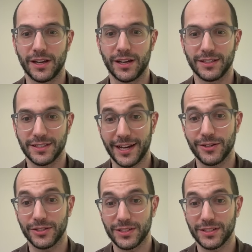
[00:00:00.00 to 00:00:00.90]

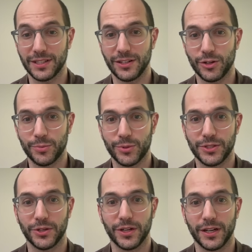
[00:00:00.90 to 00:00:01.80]
designers as the hero
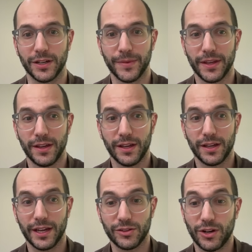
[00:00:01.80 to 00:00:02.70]
persona,
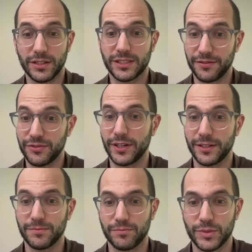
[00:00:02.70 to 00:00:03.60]
like there are
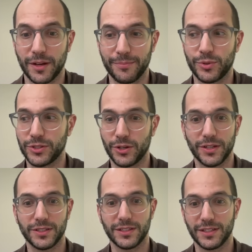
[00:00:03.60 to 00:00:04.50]
different sub
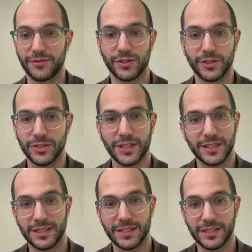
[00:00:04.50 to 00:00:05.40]
personas and different use
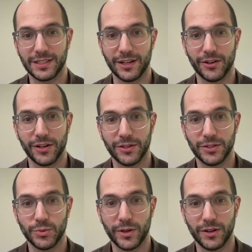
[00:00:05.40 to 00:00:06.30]
cases and
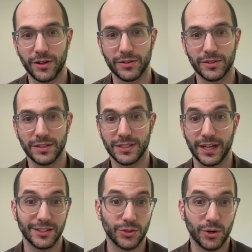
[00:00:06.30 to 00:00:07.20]
scenarios where the
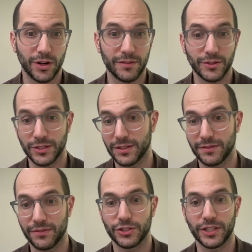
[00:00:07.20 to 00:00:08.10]
design score versus
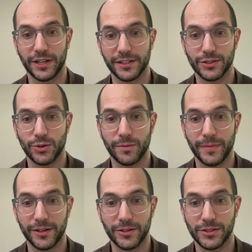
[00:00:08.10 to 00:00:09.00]
the functionality score
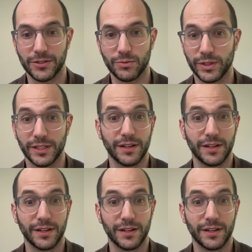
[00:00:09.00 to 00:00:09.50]
matters really